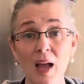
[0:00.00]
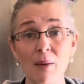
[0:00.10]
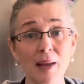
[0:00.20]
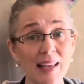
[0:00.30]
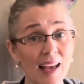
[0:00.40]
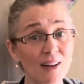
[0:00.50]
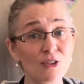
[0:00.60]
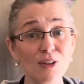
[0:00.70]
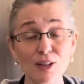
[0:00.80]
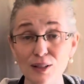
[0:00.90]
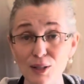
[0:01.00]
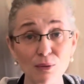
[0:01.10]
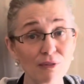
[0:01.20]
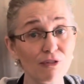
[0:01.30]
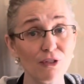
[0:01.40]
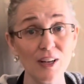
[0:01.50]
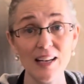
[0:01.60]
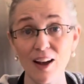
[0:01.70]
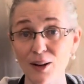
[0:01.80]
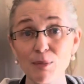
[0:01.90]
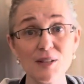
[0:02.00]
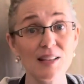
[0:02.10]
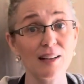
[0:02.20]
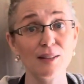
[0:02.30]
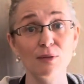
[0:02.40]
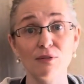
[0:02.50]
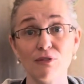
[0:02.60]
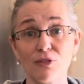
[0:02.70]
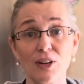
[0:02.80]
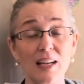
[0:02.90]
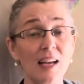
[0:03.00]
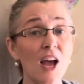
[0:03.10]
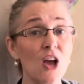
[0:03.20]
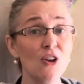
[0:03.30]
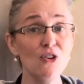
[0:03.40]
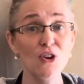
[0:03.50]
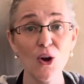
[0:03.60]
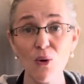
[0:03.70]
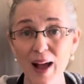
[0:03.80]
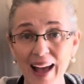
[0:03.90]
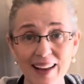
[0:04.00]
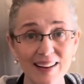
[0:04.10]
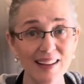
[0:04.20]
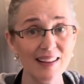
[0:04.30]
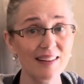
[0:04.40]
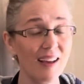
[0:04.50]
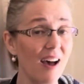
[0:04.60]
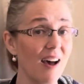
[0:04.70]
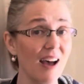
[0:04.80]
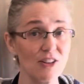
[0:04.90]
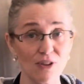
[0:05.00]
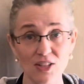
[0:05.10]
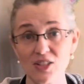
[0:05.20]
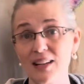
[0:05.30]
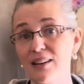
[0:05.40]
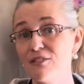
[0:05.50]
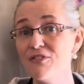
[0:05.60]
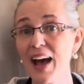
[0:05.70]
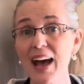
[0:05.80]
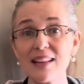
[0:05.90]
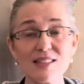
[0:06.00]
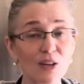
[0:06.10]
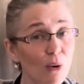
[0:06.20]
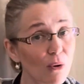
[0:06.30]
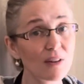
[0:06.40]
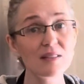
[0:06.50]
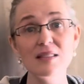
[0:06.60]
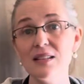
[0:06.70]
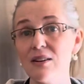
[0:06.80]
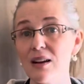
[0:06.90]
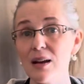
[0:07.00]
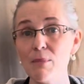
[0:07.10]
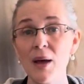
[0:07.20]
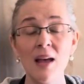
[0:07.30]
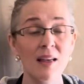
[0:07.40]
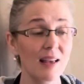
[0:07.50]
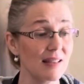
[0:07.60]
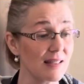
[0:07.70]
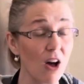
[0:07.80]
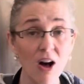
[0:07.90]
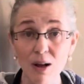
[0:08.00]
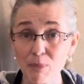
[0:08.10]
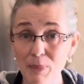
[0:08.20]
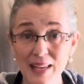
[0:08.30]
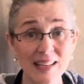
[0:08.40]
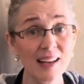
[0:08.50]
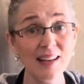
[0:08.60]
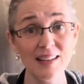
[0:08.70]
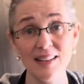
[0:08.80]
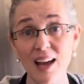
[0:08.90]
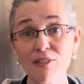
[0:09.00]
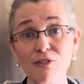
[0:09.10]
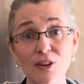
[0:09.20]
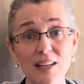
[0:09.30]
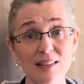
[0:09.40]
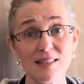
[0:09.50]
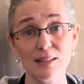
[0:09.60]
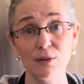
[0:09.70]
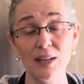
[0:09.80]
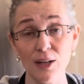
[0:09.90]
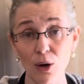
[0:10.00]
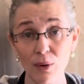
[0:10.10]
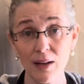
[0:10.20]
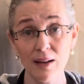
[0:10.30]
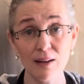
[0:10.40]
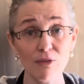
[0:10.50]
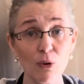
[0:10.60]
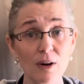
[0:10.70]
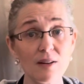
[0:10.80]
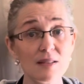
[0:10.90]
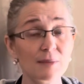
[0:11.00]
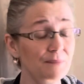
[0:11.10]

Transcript: Again, gluten-free, 100% gluten-free, no added hydrogenated fats, corn syrup. It's all peanut and nut-free, excluding coconut, of course.